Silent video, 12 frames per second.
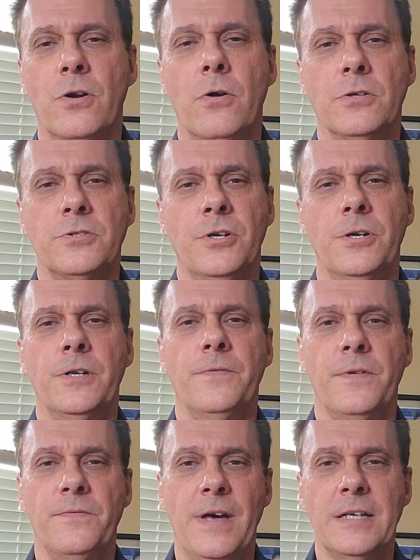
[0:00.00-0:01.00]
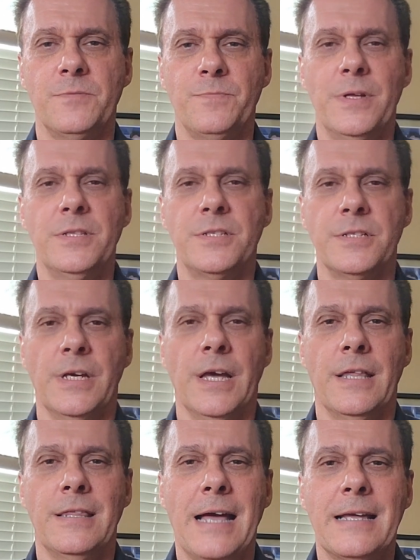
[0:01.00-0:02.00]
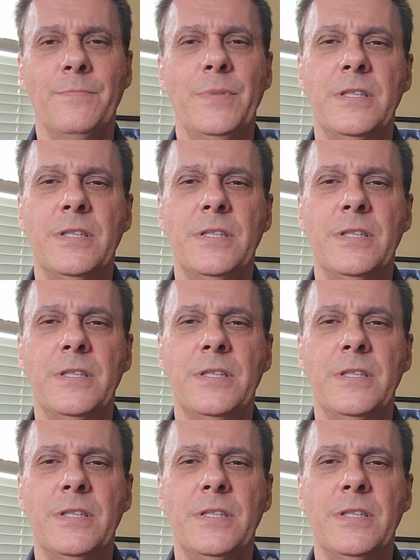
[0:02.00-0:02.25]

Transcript: are alternative investments that can